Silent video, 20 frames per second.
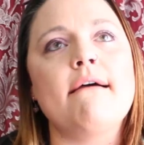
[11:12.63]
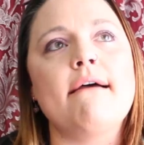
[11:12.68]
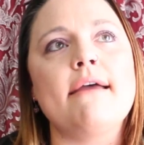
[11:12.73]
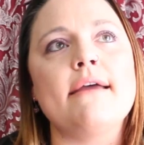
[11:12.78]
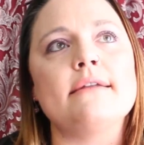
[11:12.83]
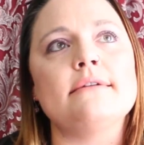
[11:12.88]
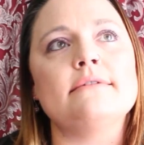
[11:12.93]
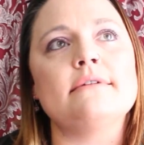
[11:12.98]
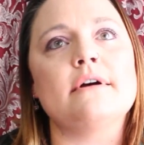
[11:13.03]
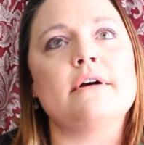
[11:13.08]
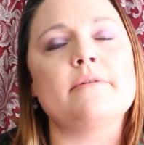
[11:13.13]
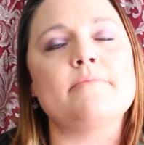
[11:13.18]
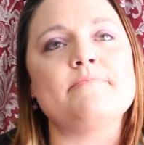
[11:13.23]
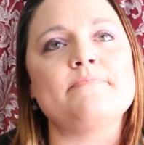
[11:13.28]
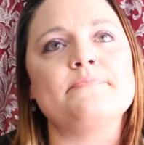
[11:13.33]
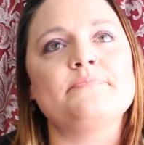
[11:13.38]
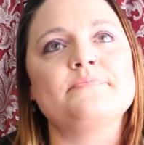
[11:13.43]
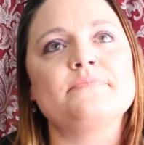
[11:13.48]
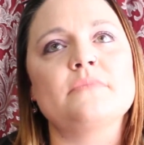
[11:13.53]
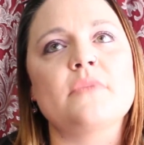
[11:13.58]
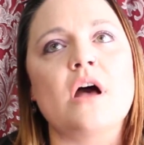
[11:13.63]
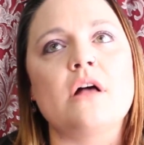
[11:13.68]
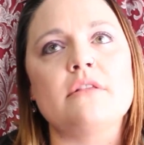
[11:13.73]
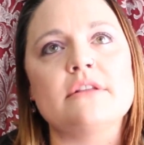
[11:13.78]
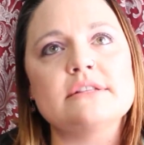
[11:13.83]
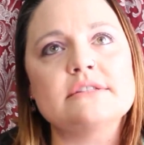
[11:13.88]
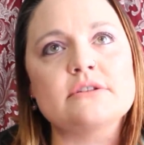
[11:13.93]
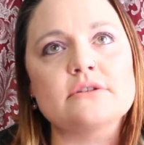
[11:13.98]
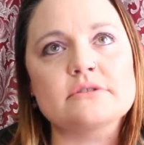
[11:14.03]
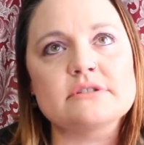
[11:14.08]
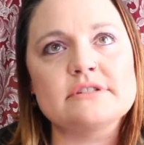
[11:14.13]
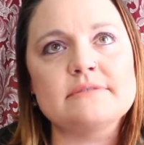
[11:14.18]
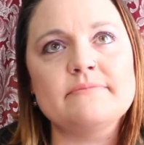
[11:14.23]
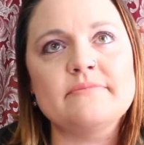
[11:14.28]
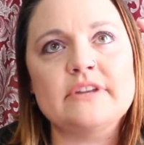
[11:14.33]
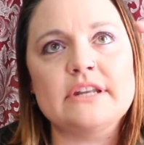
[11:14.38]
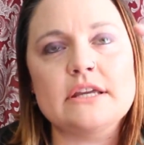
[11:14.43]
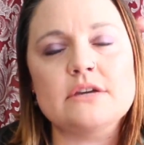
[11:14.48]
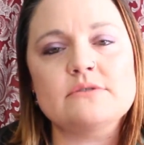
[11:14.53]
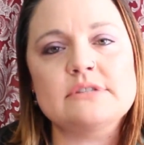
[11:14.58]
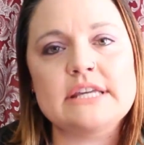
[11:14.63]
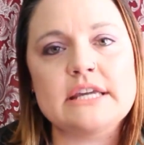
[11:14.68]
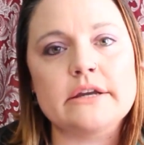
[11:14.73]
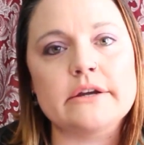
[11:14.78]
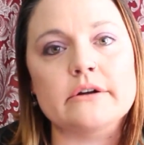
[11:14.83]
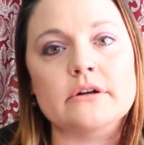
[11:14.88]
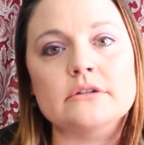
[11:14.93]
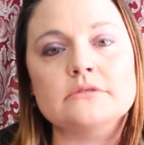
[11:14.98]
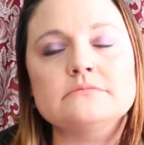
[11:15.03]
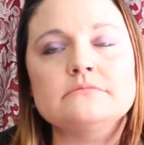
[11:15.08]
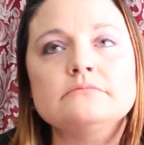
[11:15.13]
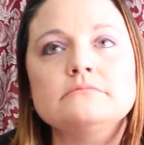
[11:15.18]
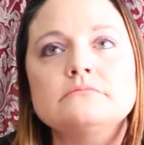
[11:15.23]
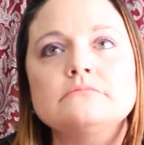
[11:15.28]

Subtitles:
And I'll insert some videos here.